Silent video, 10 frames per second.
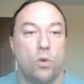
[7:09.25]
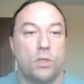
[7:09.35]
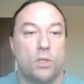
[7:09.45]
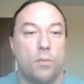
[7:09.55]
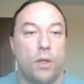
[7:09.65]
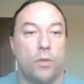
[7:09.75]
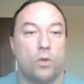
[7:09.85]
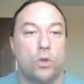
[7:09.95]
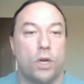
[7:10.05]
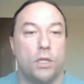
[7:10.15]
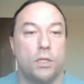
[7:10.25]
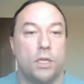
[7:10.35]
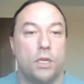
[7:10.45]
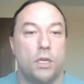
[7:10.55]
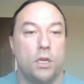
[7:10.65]
or some other
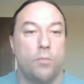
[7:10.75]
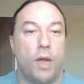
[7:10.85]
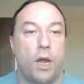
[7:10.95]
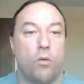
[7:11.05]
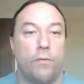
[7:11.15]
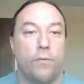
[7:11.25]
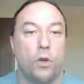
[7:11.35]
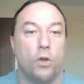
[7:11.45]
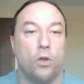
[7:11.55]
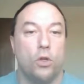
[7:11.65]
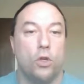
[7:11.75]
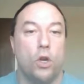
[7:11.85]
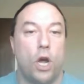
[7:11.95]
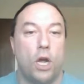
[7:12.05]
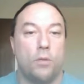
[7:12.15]
transcendent power for good
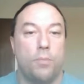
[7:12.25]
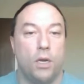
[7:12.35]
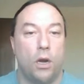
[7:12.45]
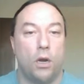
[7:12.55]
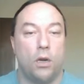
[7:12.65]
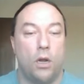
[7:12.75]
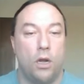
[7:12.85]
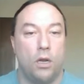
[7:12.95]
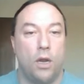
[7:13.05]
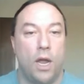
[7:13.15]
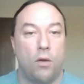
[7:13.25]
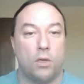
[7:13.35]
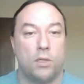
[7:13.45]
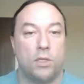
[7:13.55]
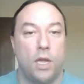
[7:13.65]
not been on our
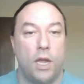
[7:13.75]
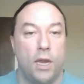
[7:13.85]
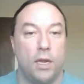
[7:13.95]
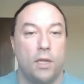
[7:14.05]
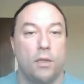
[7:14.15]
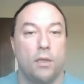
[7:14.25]
side,